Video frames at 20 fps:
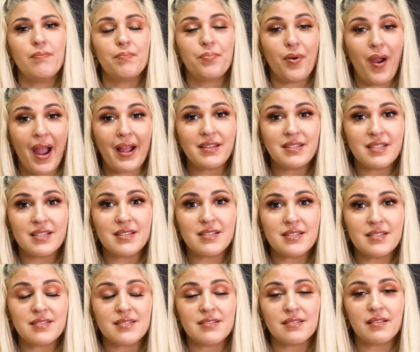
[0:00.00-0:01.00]

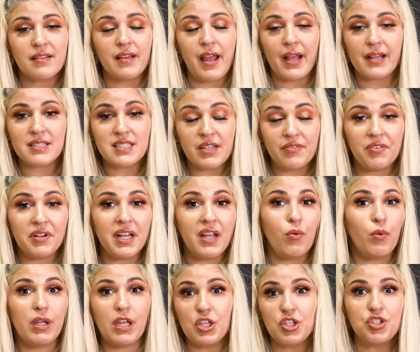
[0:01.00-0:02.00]
practice, activity,
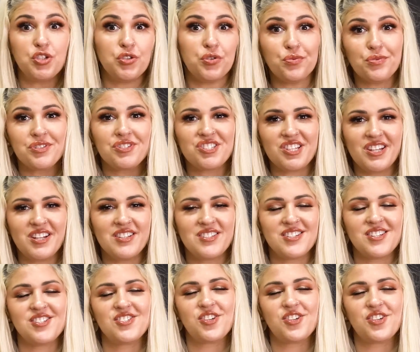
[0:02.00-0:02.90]
we can do it with sentences.